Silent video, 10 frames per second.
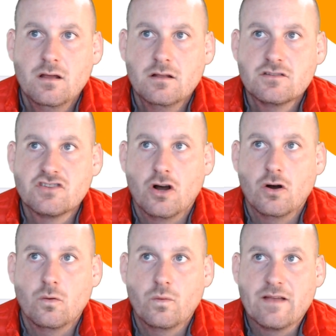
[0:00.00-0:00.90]

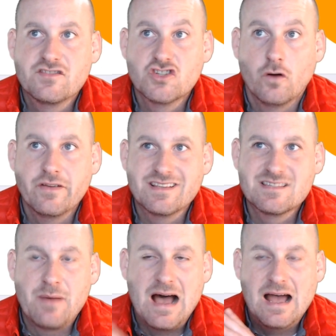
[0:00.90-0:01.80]
So we have Soviet
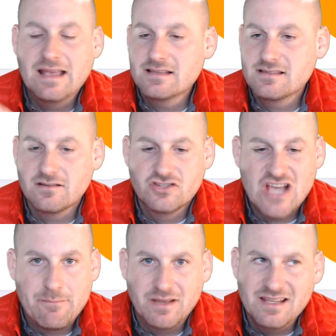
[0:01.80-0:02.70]
spies.
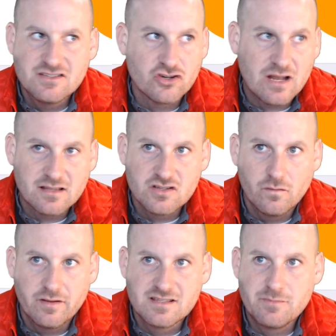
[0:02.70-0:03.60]
Japanese are not
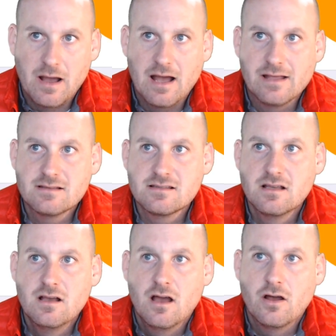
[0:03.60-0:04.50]
Soviet spies.
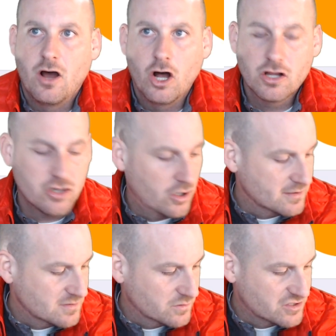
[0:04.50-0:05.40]

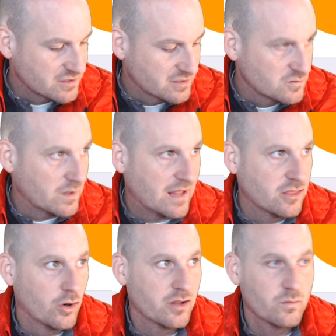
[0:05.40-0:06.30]
Holocaust, which is what I
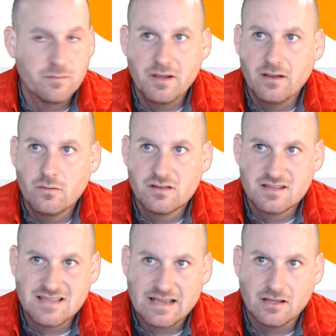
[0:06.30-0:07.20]
thought it would be, the
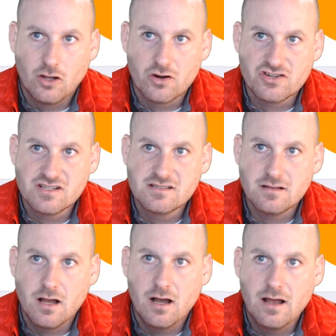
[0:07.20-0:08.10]
second largest.
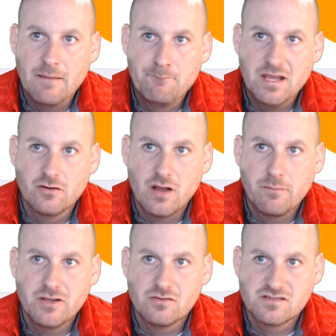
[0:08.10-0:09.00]
And
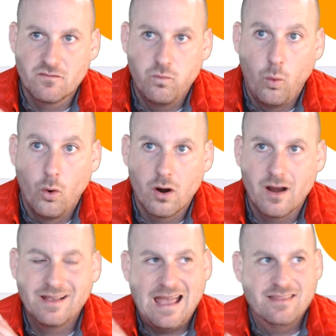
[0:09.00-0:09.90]
POWs of war.
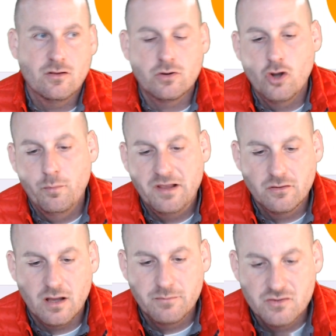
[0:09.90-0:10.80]
Again, there were no
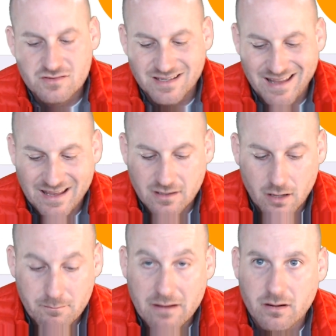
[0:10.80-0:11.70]
POWs in
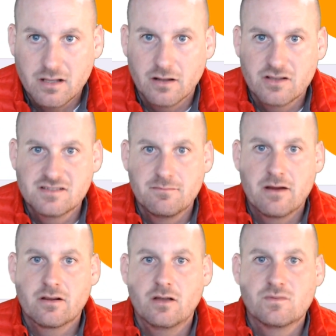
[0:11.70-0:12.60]
America because
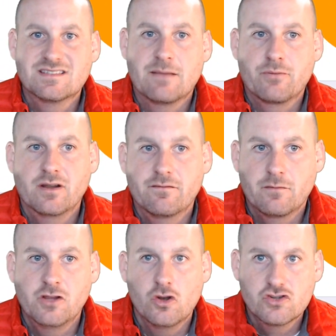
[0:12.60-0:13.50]
America was separated
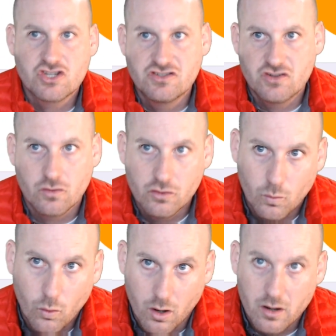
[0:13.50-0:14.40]
from the oceans during the
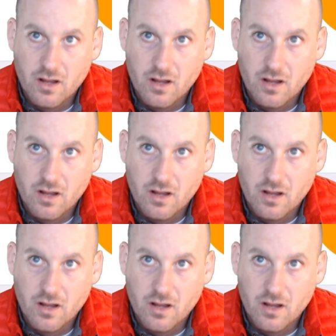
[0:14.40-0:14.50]
war.